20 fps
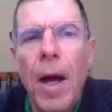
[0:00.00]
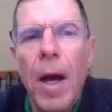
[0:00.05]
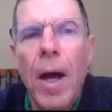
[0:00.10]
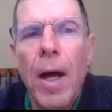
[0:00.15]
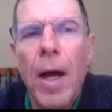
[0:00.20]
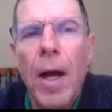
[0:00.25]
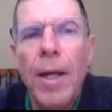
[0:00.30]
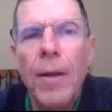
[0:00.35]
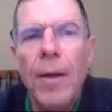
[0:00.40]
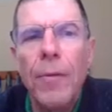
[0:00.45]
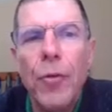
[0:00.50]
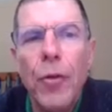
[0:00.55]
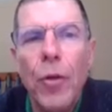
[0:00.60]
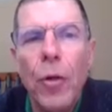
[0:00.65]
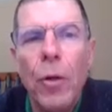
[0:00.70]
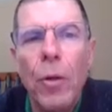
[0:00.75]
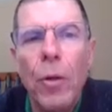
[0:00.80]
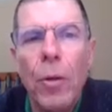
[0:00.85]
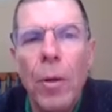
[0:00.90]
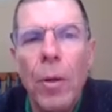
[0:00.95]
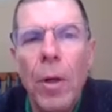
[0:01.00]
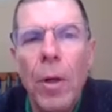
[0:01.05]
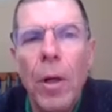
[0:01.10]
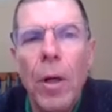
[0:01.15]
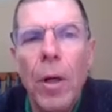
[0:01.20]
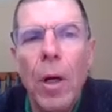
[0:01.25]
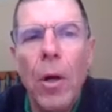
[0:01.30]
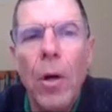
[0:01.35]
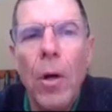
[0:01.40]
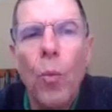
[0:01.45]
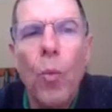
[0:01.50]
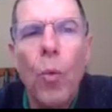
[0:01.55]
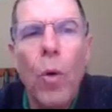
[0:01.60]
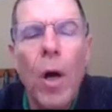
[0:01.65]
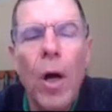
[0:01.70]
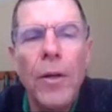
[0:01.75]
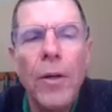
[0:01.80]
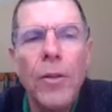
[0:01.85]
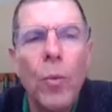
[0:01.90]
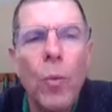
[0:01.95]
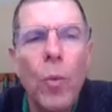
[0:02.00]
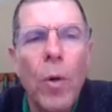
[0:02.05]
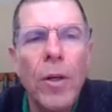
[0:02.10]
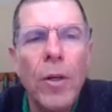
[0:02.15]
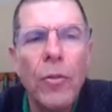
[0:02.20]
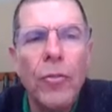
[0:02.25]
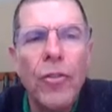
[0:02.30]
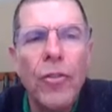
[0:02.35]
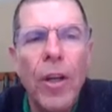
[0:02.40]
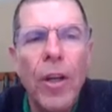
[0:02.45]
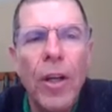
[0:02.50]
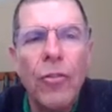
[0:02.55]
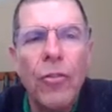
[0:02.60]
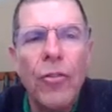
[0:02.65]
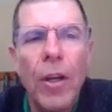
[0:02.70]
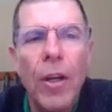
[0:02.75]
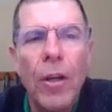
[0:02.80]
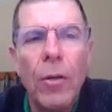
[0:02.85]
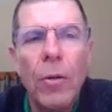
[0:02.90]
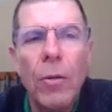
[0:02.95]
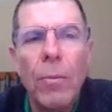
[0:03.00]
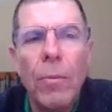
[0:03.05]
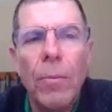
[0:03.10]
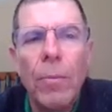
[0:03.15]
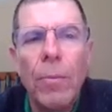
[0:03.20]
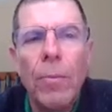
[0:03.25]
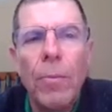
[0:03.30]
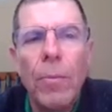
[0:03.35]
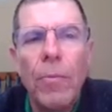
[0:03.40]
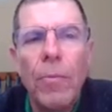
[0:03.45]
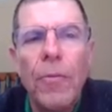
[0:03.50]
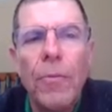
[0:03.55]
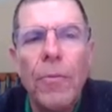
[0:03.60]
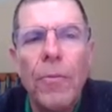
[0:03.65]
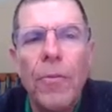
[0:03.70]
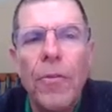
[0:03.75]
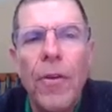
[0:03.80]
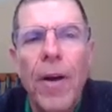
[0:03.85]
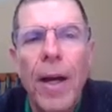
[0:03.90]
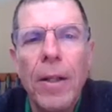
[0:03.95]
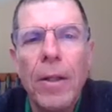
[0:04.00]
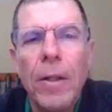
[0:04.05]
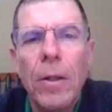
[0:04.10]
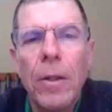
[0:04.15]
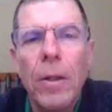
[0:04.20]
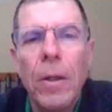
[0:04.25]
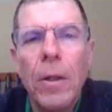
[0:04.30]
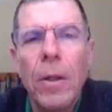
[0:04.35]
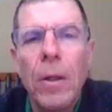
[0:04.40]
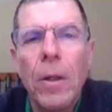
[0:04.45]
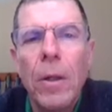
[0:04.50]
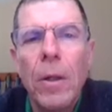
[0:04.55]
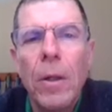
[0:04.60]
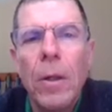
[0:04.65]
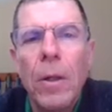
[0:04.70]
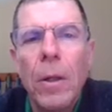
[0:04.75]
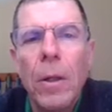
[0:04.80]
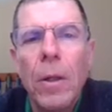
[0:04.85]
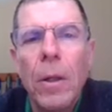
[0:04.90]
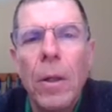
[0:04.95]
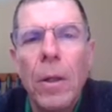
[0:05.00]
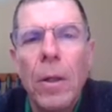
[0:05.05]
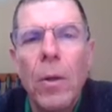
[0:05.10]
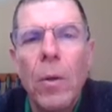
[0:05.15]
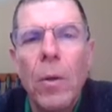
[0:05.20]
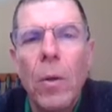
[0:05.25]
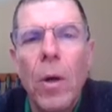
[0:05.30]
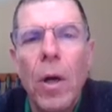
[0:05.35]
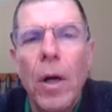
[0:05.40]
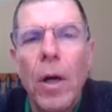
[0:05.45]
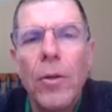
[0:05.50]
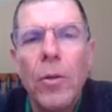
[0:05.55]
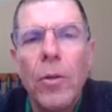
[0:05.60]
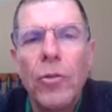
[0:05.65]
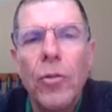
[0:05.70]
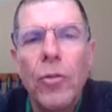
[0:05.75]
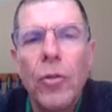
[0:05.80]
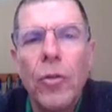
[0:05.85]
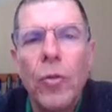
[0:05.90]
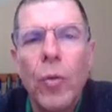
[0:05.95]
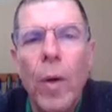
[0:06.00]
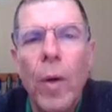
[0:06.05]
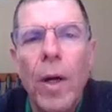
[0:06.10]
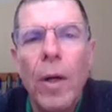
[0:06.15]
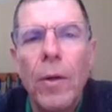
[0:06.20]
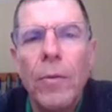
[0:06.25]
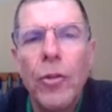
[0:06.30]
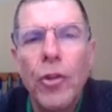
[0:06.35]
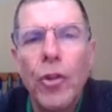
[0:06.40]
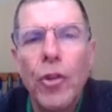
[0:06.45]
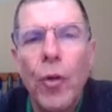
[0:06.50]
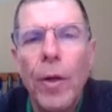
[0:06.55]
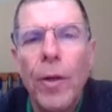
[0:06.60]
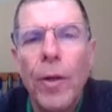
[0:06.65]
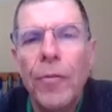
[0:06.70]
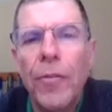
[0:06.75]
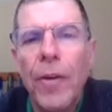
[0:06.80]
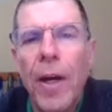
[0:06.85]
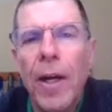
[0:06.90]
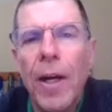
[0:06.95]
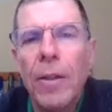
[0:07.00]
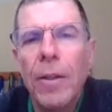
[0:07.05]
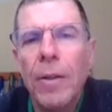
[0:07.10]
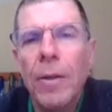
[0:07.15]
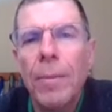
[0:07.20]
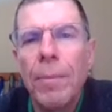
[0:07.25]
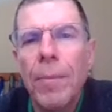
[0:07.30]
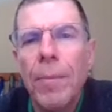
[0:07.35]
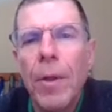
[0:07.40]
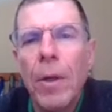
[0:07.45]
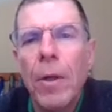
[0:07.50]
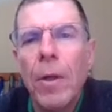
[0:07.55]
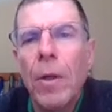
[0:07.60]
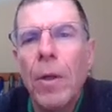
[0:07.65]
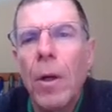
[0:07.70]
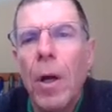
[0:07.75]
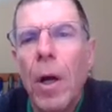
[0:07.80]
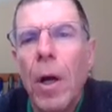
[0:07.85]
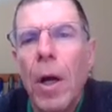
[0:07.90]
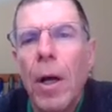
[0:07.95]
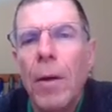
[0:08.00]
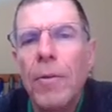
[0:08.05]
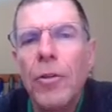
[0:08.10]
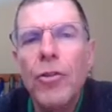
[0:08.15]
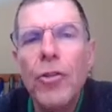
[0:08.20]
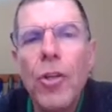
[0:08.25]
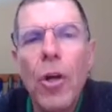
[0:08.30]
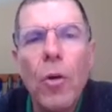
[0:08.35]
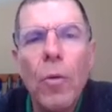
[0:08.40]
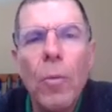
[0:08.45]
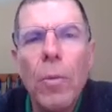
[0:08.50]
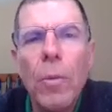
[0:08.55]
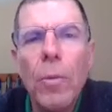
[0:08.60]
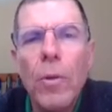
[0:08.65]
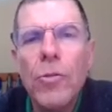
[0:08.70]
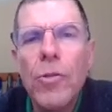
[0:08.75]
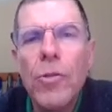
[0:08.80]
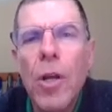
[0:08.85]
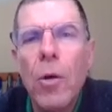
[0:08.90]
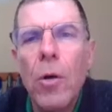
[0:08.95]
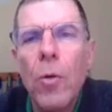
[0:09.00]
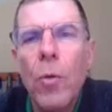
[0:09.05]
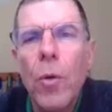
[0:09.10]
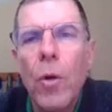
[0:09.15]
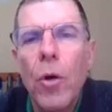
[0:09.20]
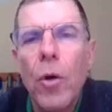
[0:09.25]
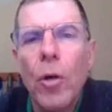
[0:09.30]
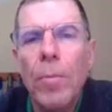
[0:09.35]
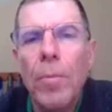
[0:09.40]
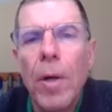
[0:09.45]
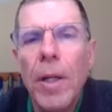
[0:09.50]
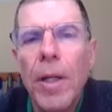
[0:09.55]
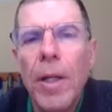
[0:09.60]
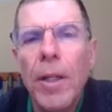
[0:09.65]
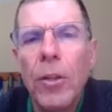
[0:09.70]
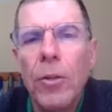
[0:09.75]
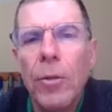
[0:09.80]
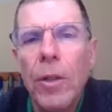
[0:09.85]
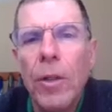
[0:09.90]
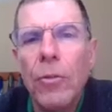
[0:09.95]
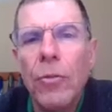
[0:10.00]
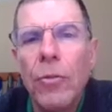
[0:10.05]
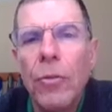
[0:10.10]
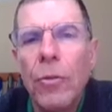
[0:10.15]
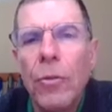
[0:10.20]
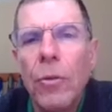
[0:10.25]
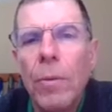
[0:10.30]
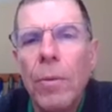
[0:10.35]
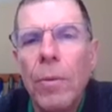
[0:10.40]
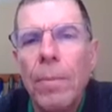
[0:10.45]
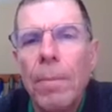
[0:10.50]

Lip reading: If you're under 106 single filer, under 212 joint filer, there's no IRMAA increase.